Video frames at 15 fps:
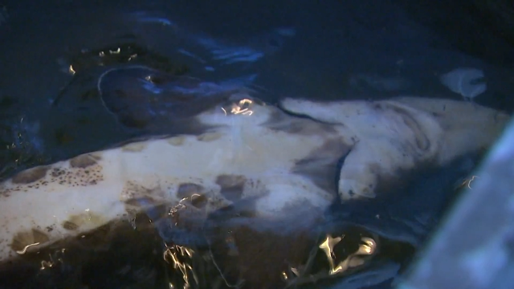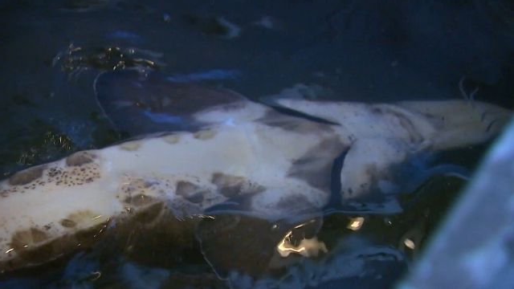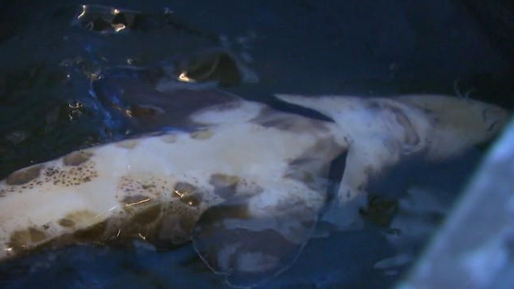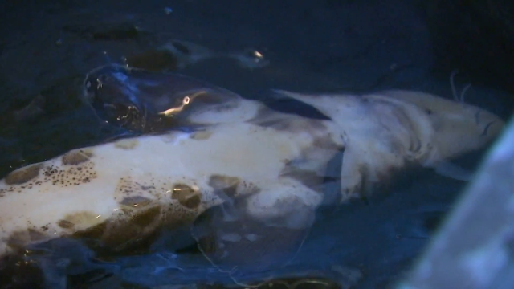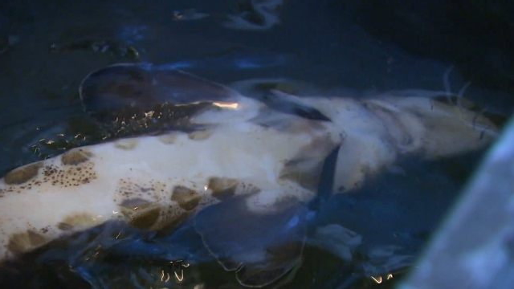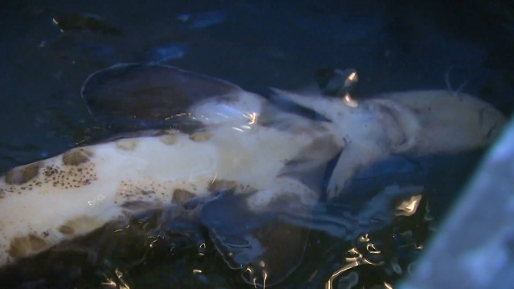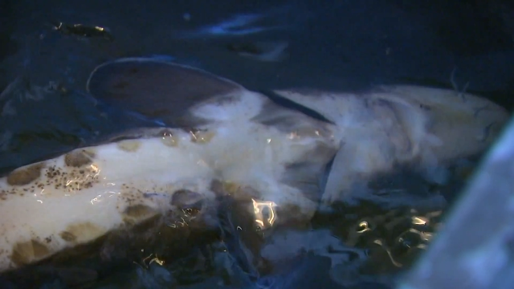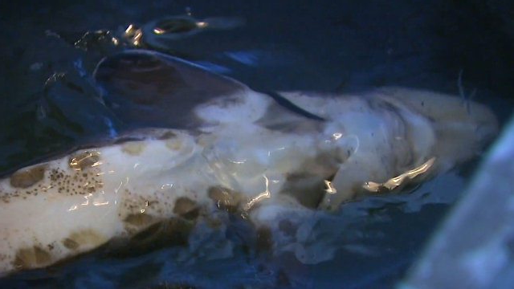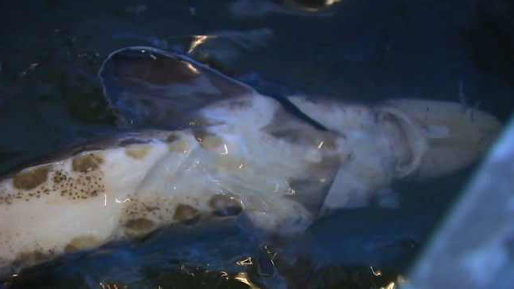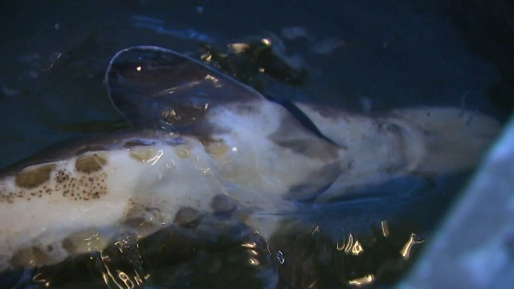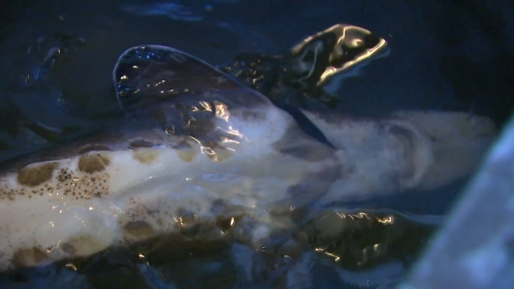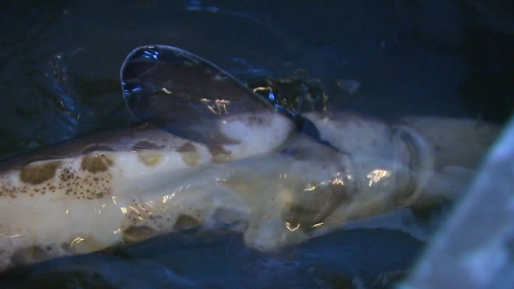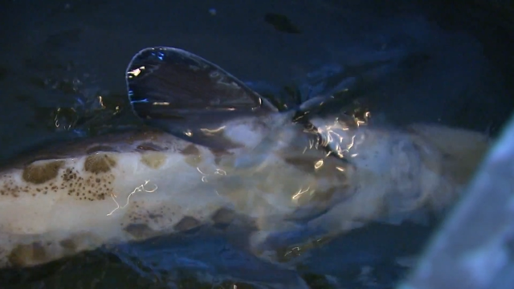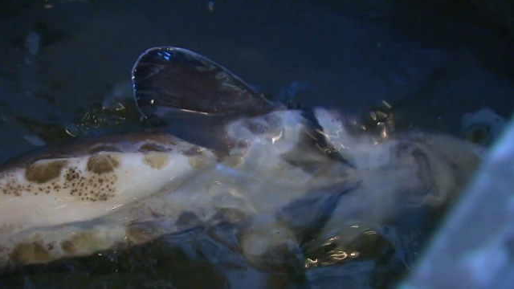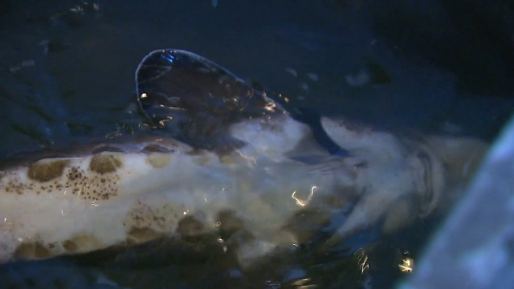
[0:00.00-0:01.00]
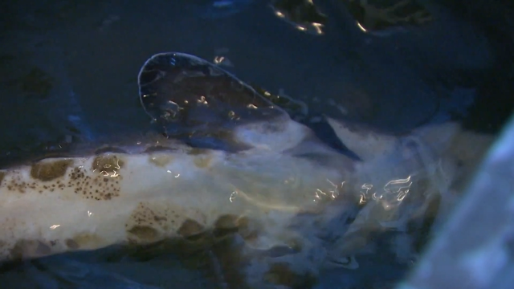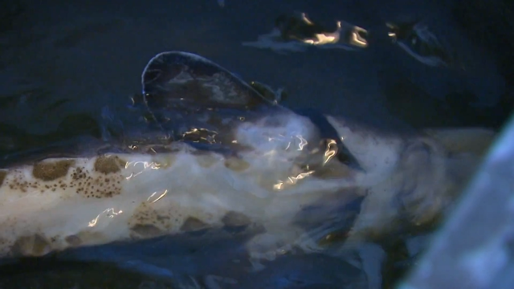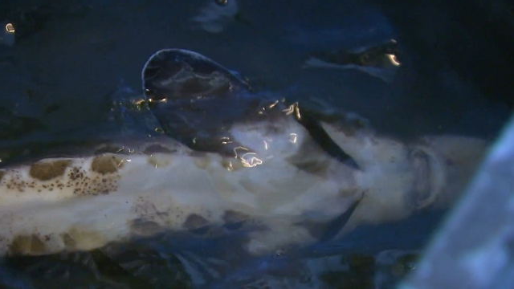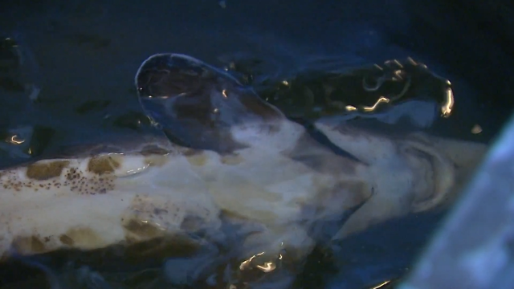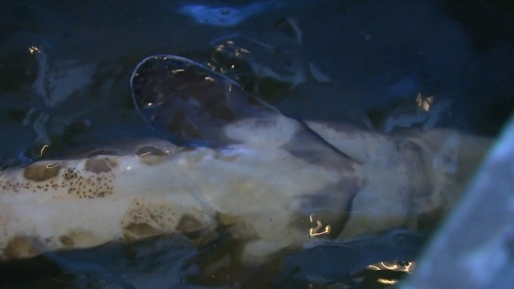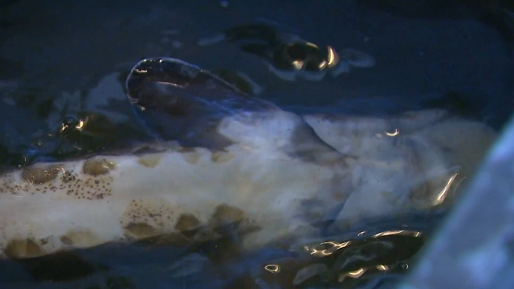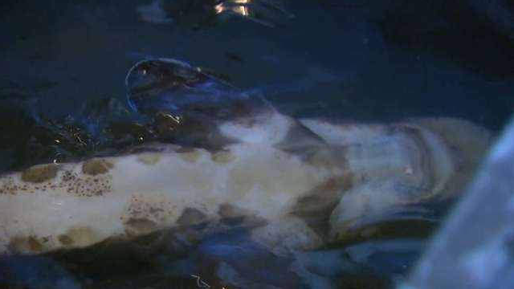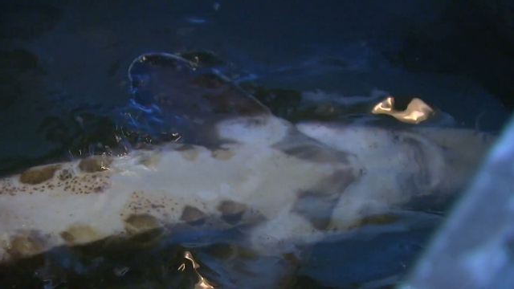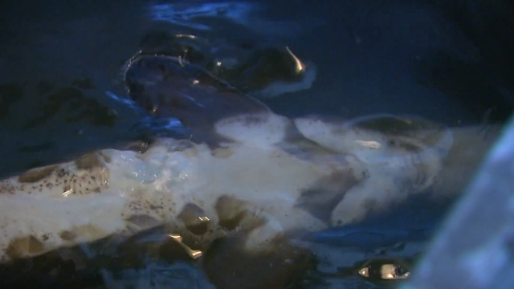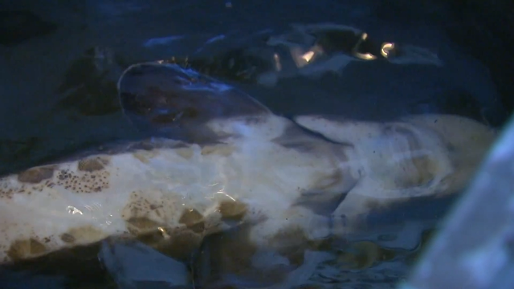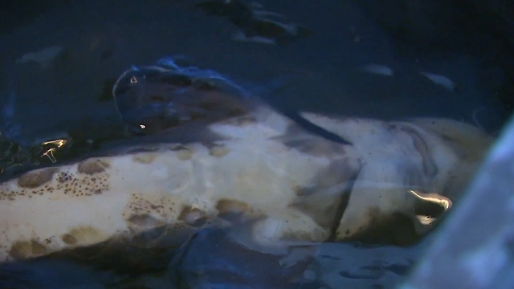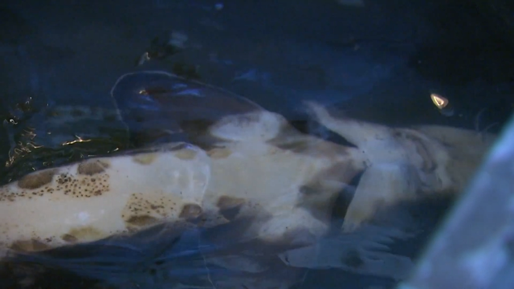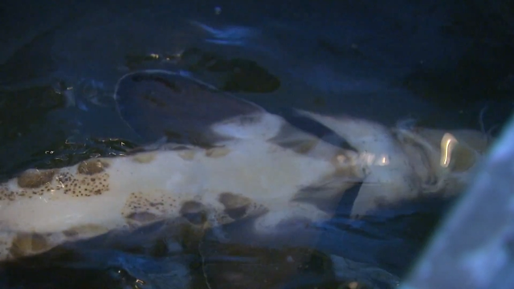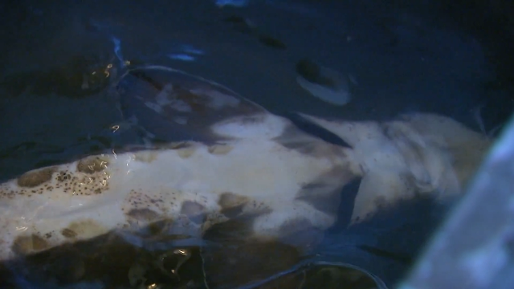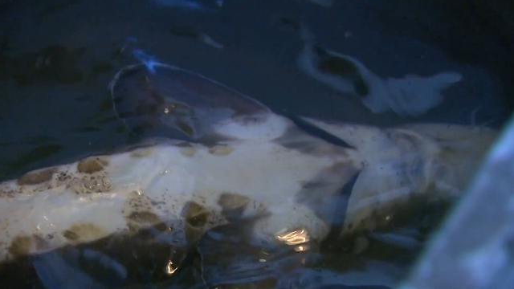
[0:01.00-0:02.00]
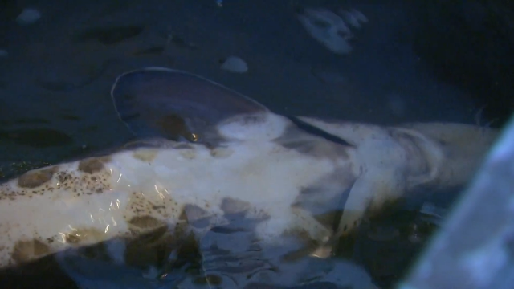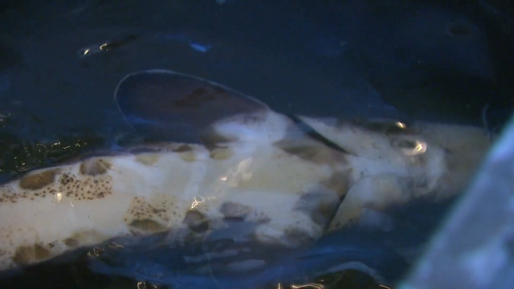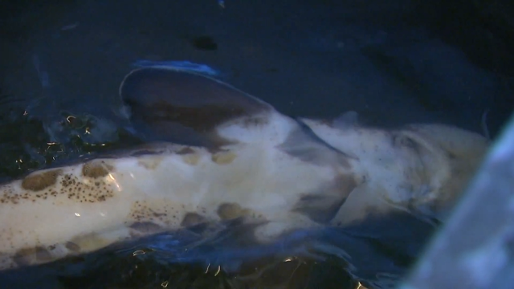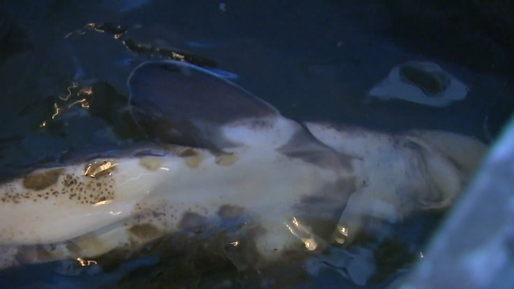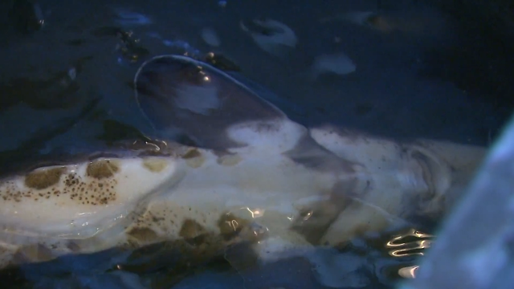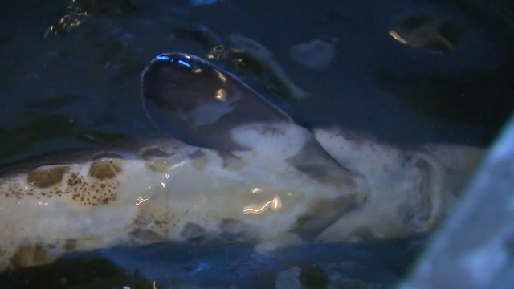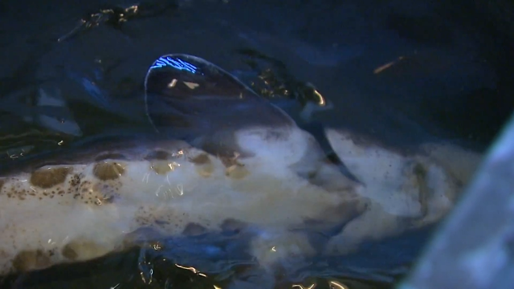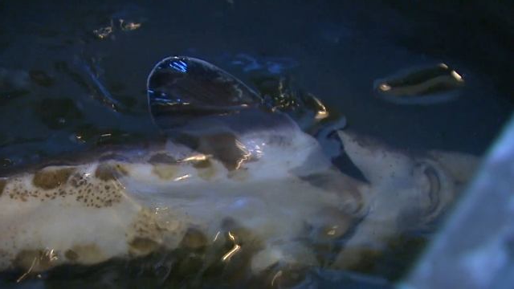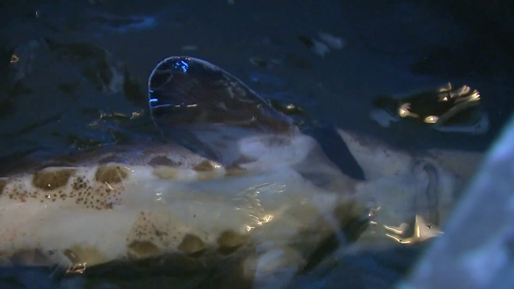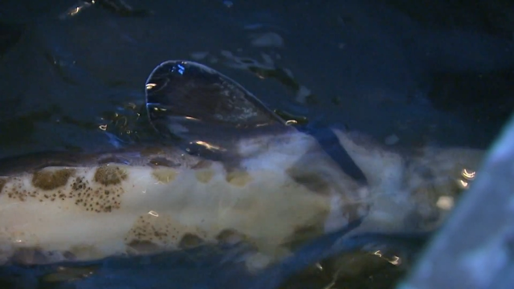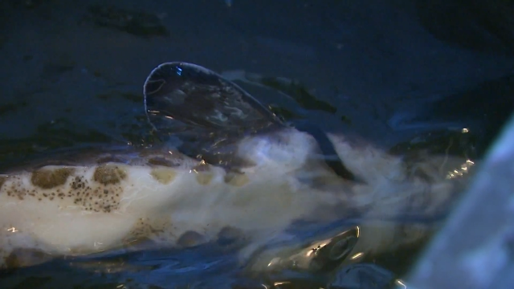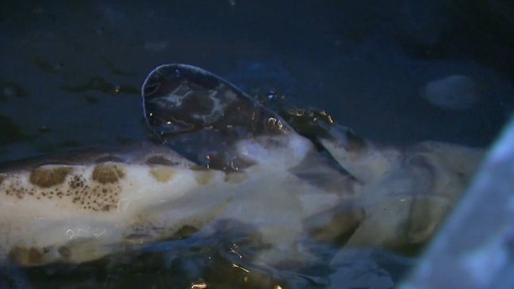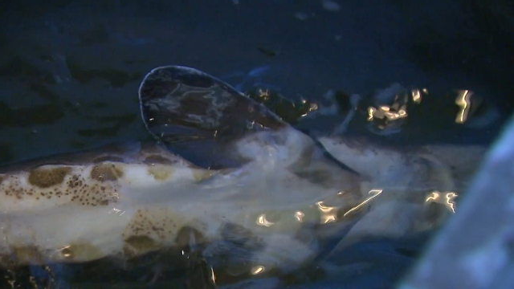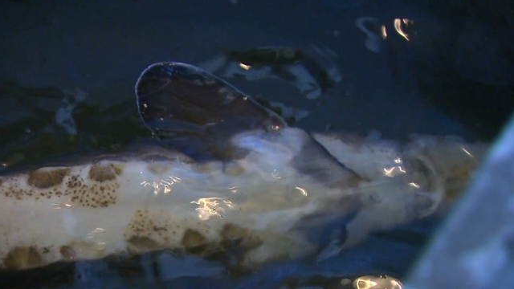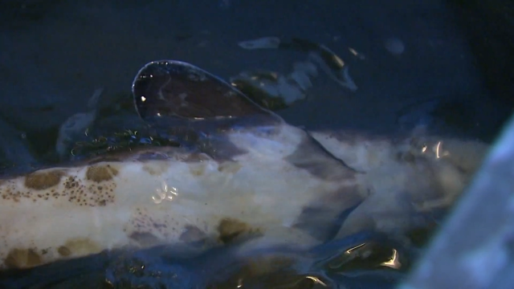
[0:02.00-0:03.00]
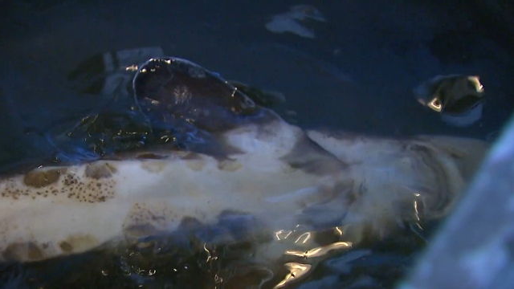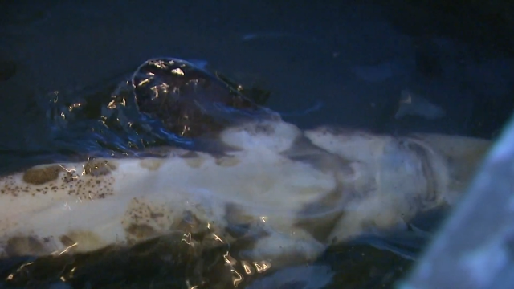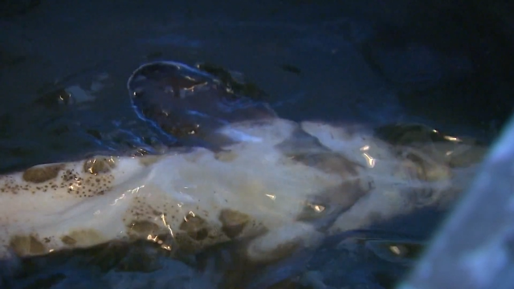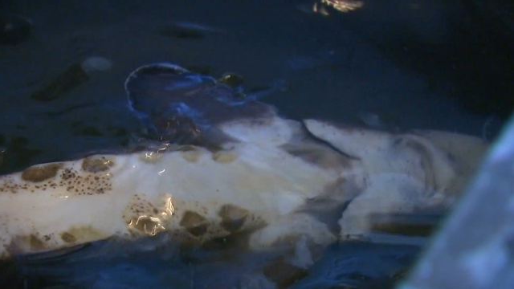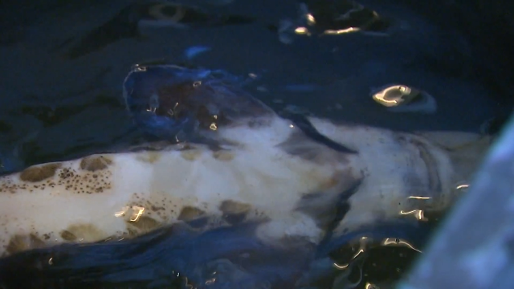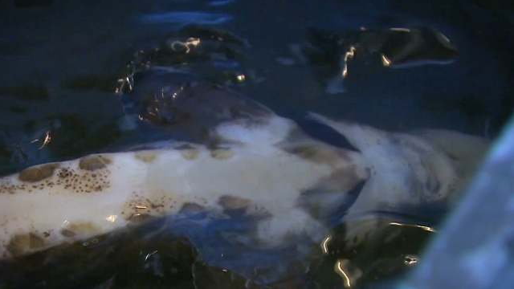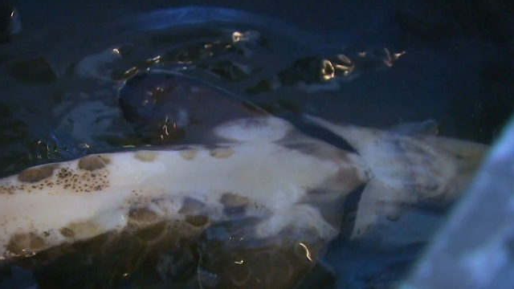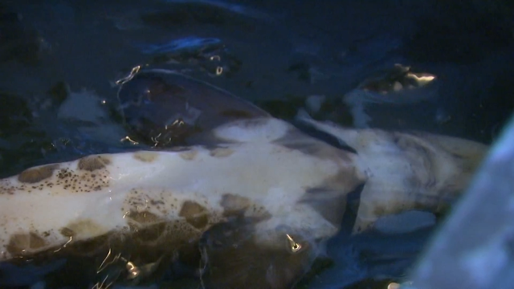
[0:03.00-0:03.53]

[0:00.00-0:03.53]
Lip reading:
(no speaker visible)